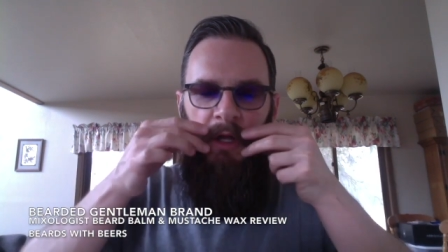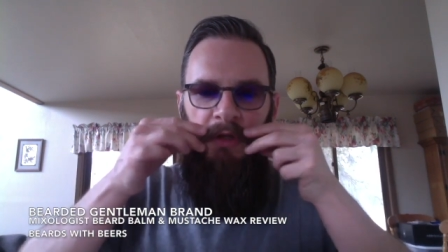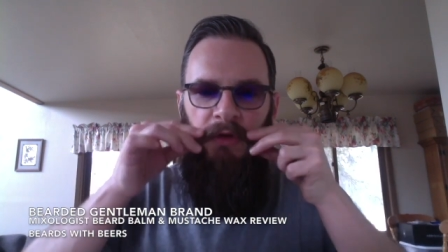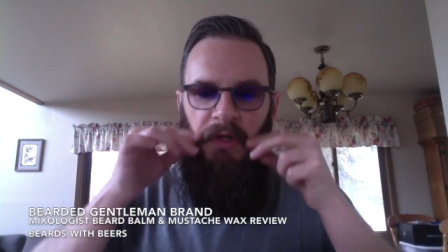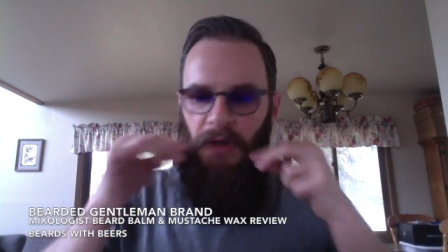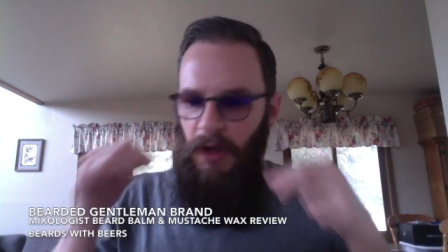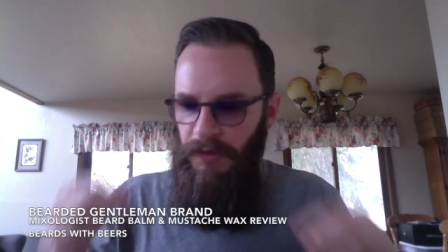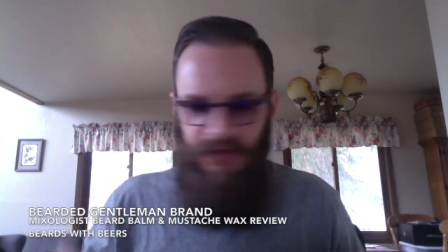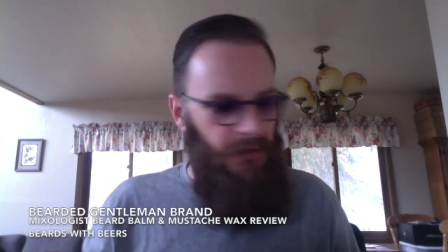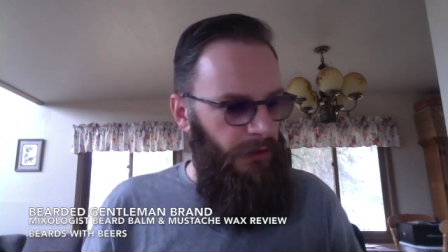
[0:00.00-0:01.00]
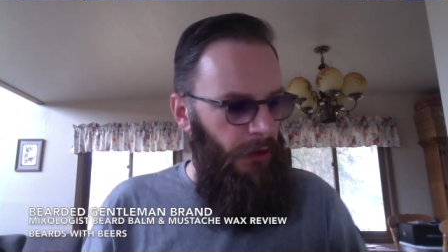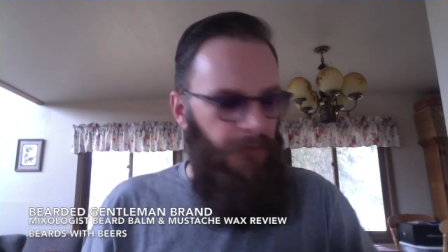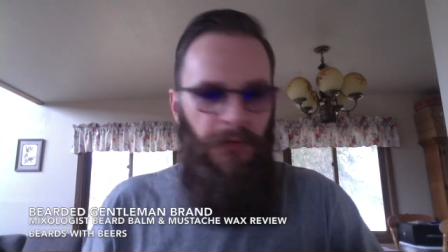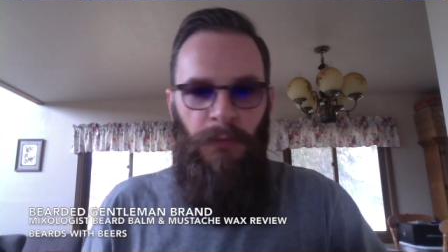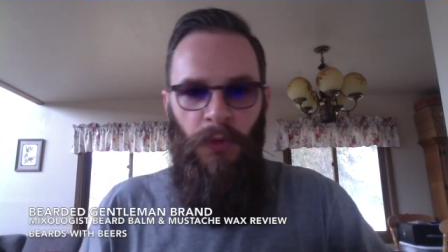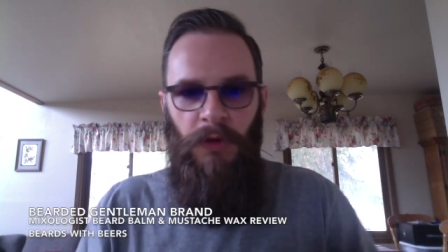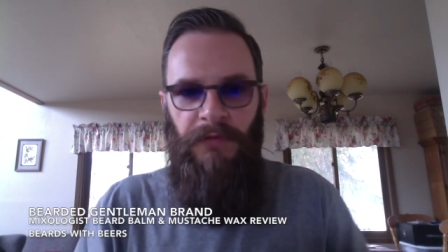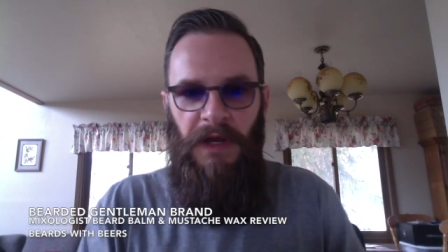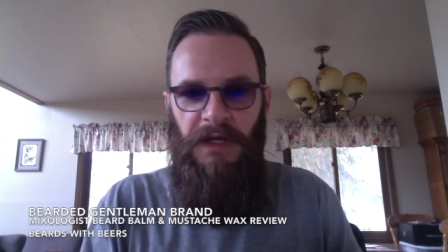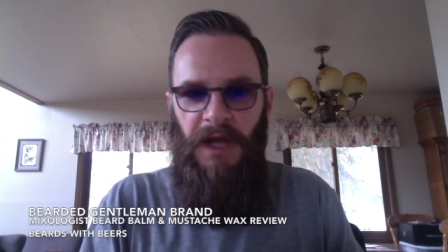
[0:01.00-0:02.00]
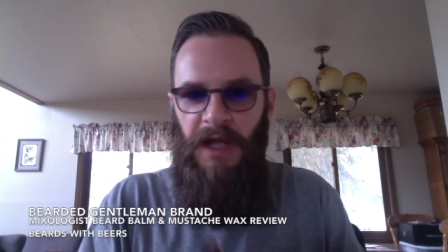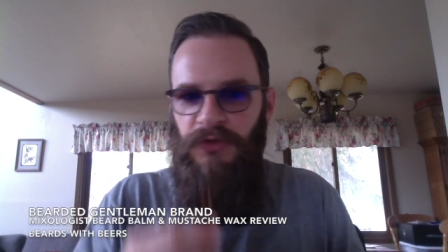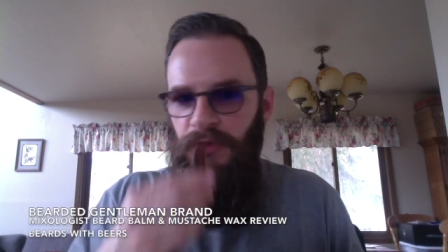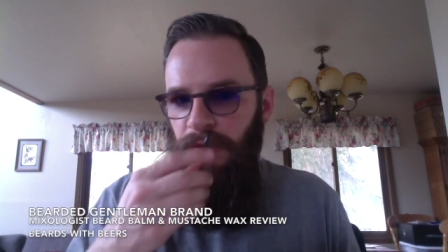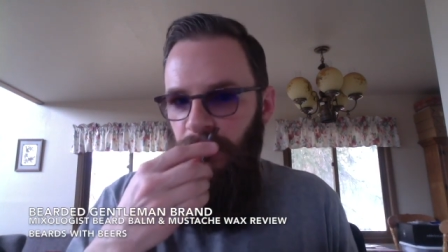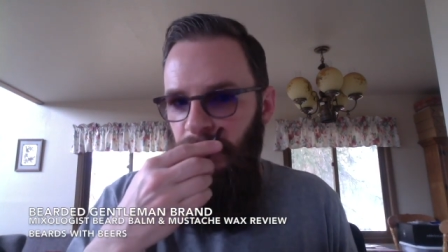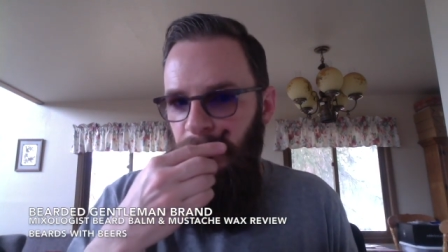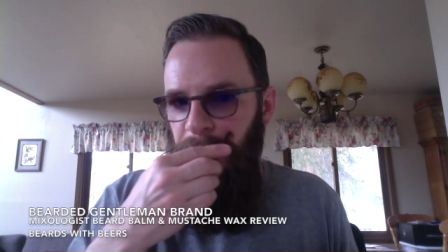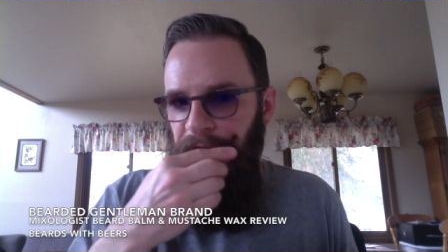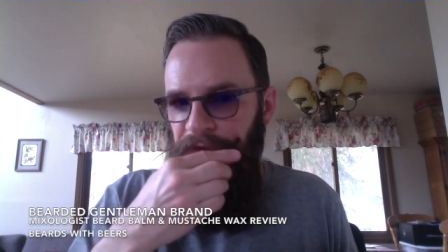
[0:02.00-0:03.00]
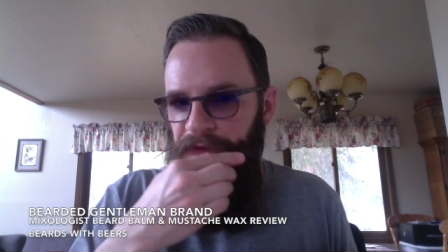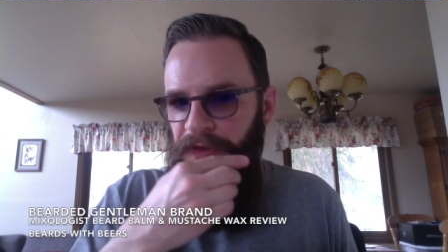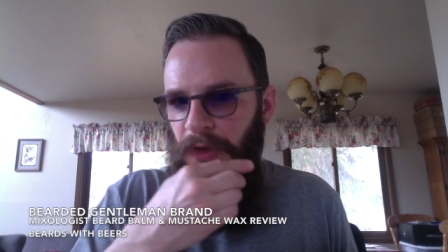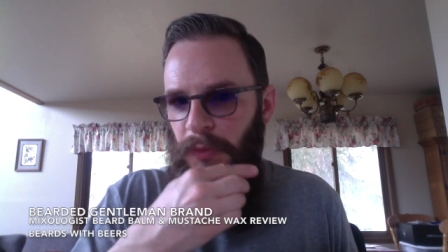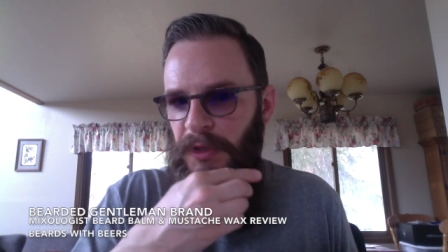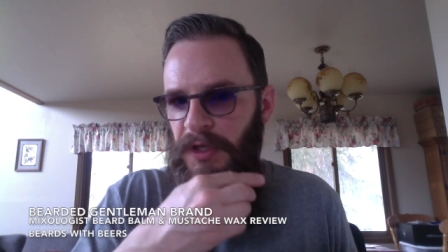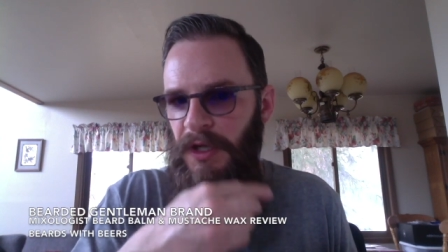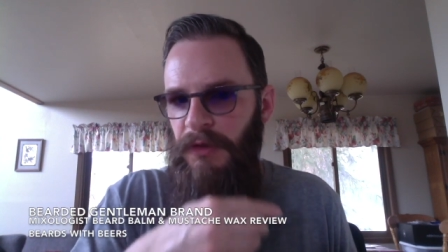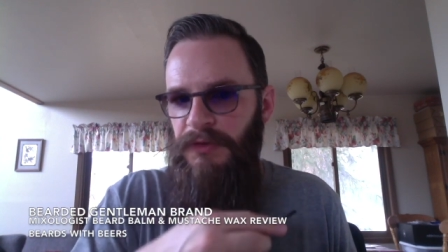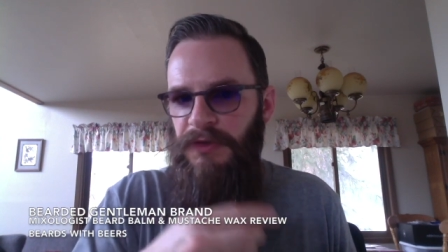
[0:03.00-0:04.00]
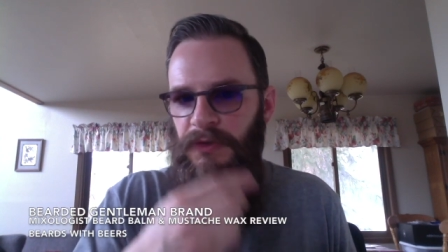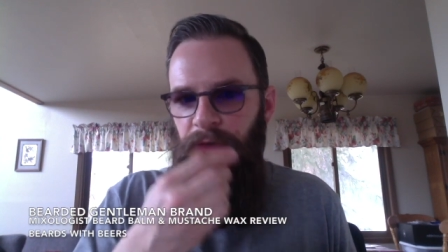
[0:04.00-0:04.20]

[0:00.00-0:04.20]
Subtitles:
You can also go for more of a natural look by just combing it out